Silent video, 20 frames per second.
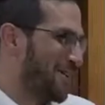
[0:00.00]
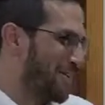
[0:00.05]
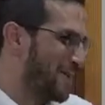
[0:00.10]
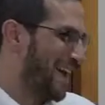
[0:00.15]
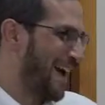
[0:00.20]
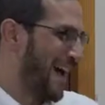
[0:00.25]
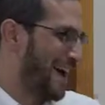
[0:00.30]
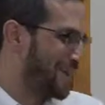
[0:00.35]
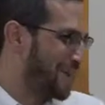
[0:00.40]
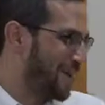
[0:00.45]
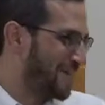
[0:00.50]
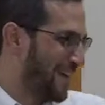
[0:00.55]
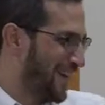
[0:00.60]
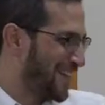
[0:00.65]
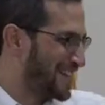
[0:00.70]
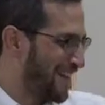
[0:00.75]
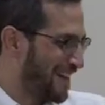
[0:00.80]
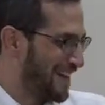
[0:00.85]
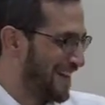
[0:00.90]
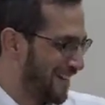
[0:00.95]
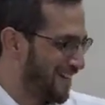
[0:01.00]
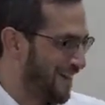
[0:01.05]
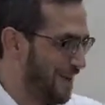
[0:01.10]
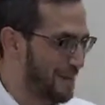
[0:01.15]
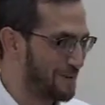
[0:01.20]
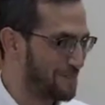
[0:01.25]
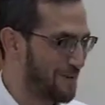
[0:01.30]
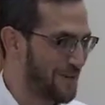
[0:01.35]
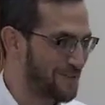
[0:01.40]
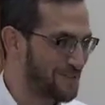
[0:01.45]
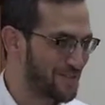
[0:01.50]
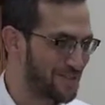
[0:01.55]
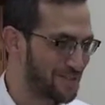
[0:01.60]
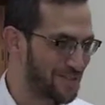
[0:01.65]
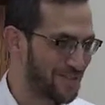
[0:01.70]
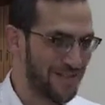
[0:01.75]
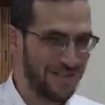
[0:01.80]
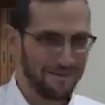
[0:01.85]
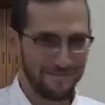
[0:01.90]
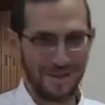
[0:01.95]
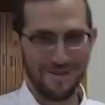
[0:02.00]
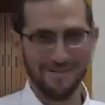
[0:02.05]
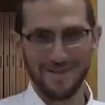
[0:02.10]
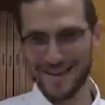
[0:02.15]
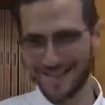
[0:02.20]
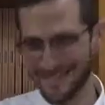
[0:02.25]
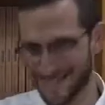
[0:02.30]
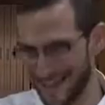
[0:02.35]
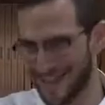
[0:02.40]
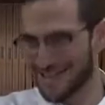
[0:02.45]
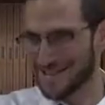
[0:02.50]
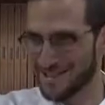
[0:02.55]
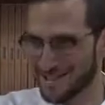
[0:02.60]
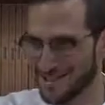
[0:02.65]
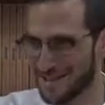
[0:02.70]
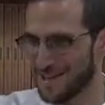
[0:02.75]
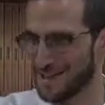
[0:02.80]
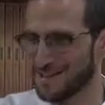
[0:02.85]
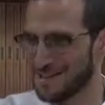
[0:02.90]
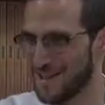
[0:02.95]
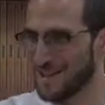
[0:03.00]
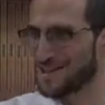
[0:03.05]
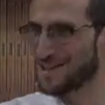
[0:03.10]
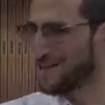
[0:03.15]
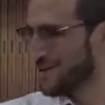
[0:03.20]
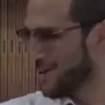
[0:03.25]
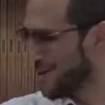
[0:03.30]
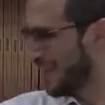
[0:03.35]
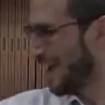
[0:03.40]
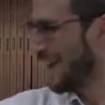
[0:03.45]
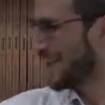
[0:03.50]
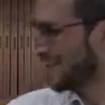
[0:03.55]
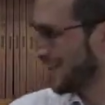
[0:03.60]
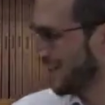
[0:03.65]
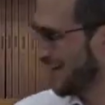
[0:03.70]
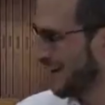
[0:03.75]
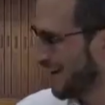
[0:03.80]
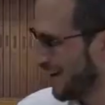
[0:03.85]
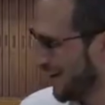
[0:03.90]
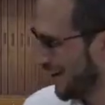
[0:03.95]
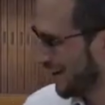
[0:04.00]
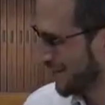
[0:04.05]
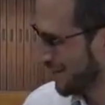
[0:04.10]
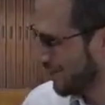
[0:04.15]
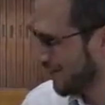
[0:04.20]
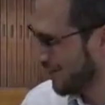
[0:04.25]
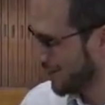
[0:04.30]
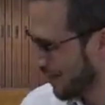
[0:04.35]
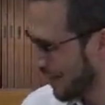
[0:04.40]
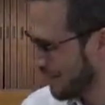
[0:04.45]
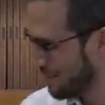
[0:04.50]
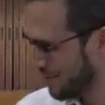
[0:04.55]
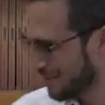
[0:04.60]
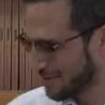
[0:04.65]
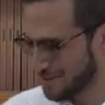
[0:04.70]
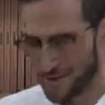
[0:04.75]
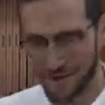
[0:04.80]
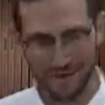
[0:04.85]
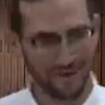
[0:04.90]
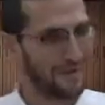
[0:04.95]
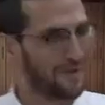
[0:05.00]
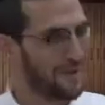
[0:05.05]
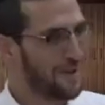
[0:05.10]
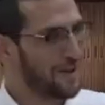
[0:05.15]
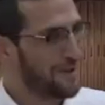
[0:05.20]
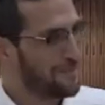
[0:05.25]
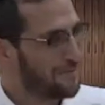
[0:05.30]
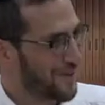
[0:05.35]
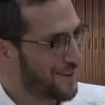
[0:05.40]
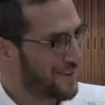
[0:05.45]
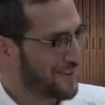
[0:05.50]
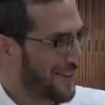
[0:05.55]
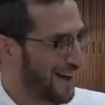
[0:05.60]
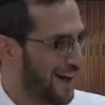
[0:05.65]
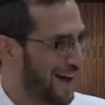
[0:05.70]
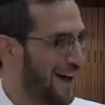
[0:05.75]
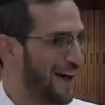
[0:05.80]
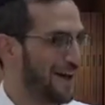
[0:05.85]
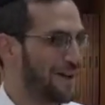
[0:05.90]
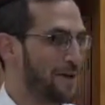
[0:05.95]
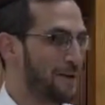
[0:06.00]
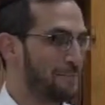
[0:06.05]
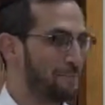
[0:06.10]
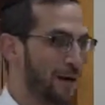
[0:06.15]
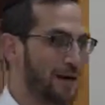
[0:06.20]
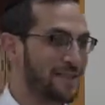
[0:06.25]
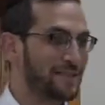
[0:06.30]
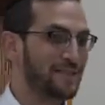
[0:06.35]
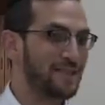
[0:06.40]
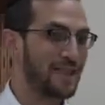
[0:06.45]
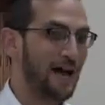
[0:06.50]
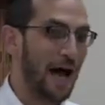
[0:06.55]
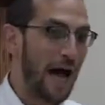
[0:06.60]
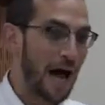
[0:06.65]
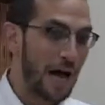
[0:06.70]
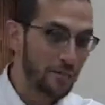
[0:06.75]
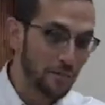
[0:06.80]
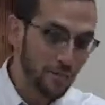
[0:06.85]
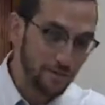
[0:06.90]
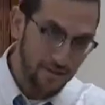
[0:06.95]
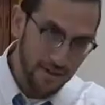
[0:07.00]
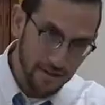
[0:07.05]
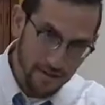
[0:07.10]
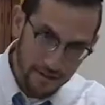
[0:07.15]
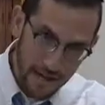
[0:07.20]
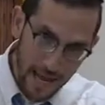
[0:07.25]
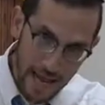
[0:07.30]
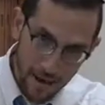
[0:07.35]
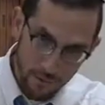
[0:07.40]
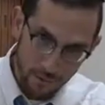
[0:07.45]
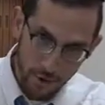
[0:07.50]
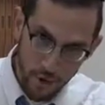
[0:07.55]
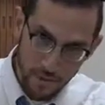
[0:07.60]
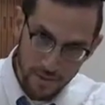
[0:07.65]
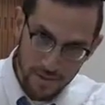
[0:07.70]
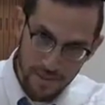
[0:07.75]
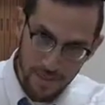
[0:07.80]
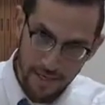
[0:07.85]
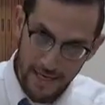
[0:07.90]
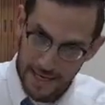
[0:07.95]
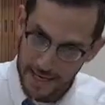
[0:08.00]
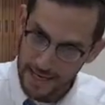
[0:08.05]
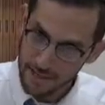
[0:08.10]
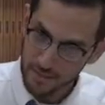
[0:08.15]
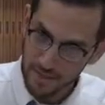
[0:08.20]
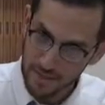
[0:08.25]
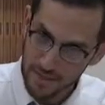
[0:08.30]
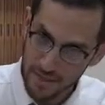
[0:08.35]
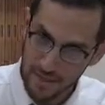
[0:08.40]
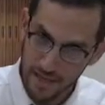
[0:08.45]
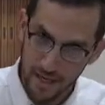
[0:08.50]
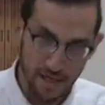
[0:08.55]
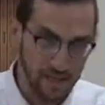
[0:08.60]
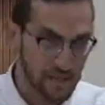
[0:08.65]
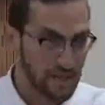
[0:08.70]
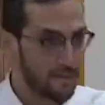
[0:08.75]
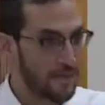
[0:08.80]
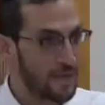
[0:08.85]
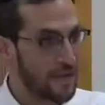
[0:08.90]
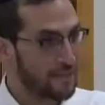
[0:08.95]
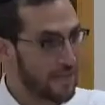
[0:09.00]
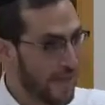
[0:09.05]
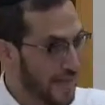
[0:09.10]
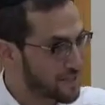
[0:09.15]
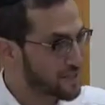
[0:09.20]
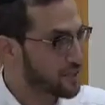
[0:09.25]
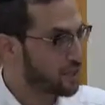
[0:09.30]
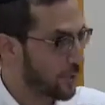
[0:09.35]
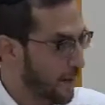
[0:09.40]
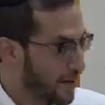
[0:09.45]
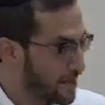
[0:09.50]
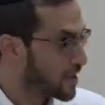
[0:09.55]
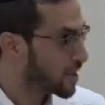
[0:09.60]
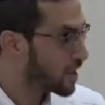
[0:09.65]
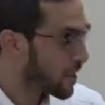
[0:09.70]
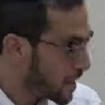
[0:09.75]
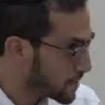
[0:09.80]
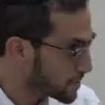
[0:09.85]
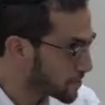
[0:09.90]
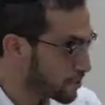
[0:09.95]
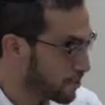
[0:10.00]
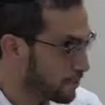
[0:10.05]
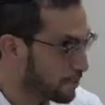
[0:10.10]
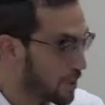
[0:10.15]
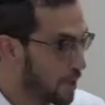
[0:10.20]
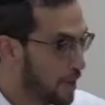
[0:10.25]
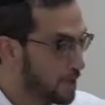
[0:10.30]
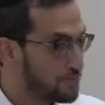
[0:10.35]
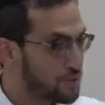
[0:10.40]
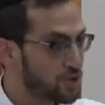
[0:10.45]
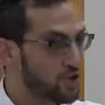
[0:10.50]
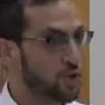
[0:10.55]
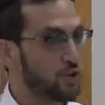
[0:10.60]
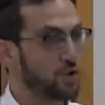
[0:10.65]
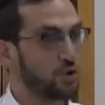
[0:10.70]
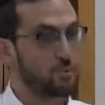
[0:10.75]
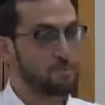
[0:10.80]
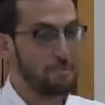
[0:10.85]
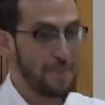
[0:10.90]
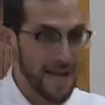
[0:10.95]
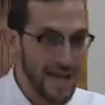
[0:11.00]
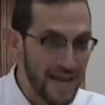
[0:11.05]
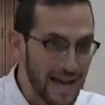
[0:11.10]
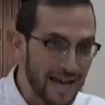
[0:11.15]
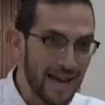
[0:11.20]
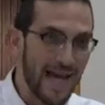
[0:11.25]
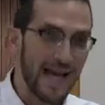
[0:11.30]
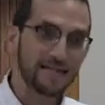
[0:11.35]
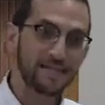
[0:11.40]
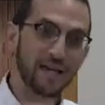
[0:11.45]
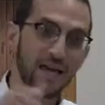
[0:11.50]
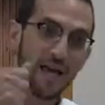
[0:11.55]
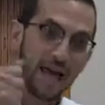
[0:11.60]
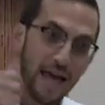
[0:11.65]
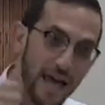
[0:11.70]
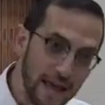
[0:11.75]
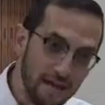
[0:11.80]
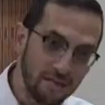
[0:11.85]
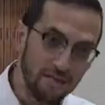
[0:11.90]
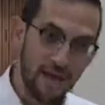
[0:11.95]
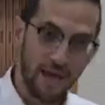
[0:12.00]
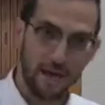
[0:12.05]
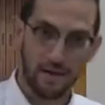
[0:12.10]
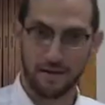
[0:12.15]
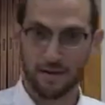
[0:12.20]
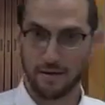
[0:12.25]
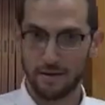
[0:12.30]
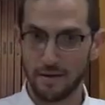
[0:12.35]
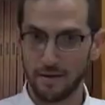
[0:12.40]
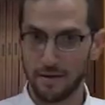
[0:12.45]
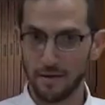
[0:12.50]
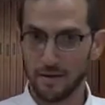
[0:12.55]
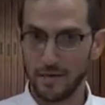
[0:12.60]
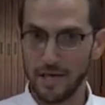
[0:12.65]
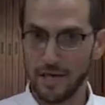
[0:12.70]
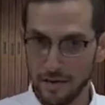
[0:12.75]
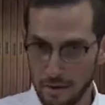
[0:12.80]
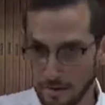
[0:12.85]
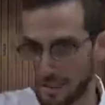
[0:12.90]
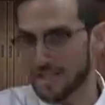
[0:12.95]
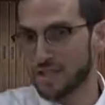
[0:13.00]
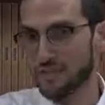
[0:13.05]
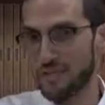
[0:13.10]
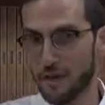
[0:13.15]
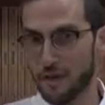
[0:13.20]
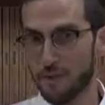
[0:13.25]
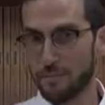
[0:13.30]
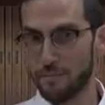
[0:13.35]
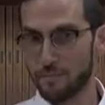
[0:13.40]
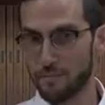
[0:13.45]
Okay, I don't know if that has any halachic basis. Maybe it's like just to make sure that you're on time with the daughter. But the neros, the candlesticks, that's already a custom. So the man has a chelek in the mitzvah.